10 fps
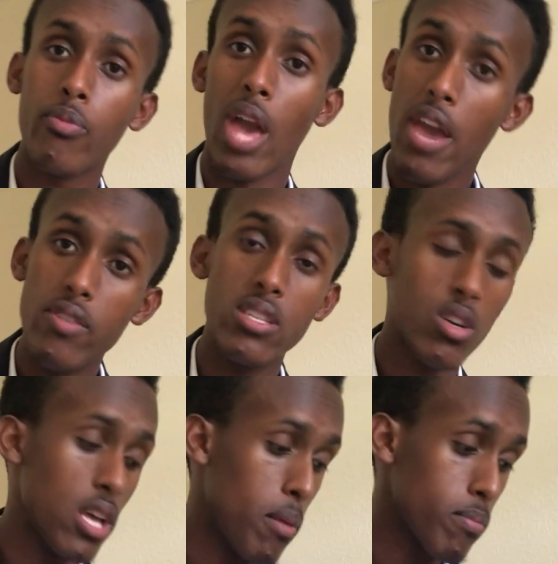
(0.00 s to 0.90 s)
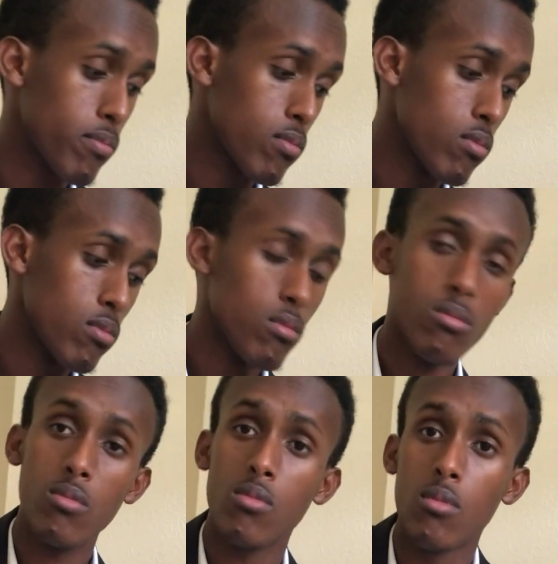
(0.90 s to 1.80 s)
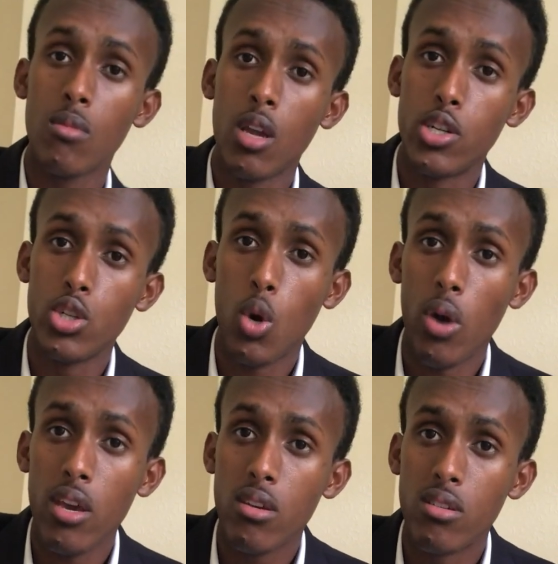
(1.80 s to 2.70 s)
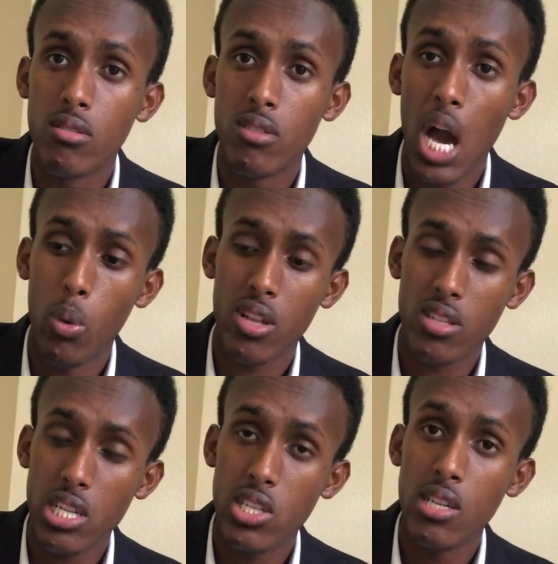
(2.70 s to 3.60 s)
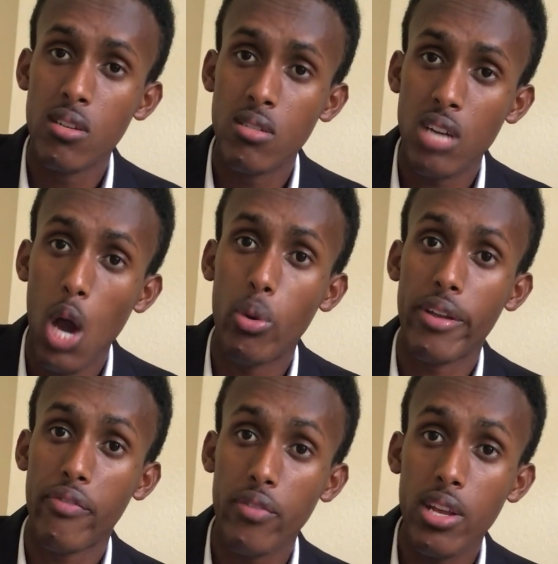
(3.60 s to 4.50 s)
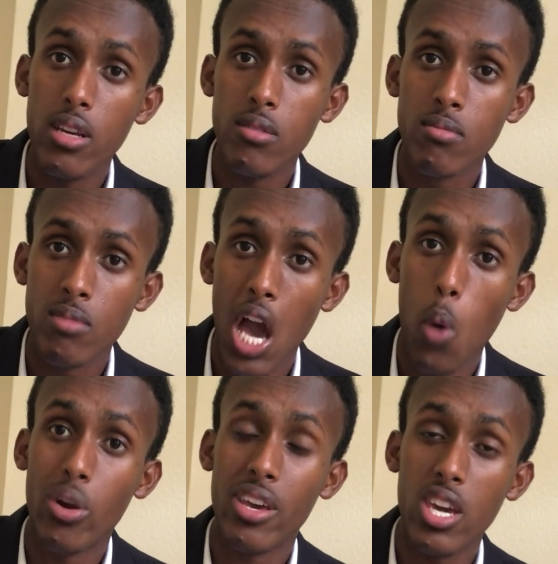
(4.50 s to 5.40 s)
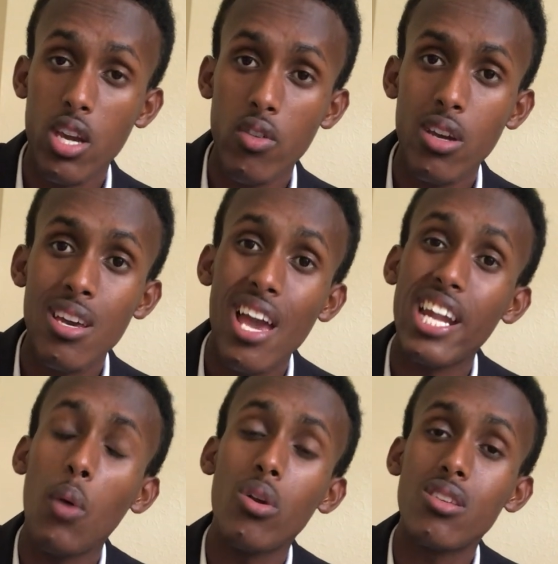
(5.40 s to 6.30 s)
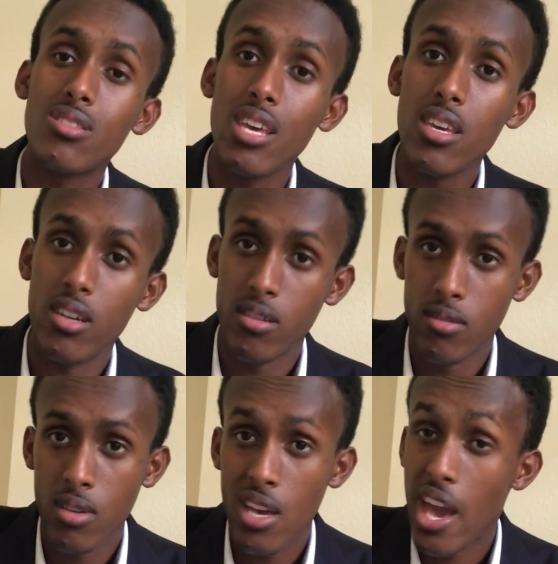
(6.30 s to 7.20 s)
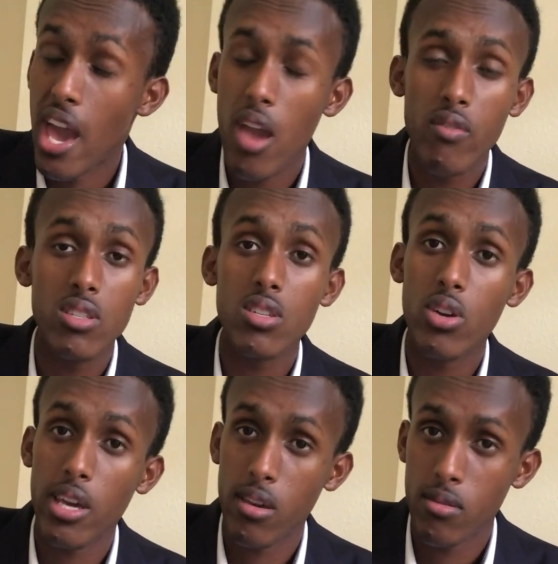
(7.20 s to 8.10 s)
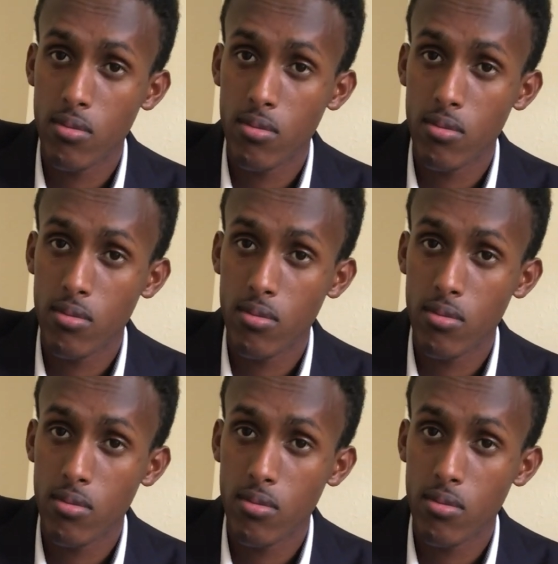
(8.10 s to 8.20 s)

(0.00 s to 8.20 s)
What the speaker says: Every single time. Do you know why? I want to touch it, I want to feel it, I want to hear it, and I want to say it every single day.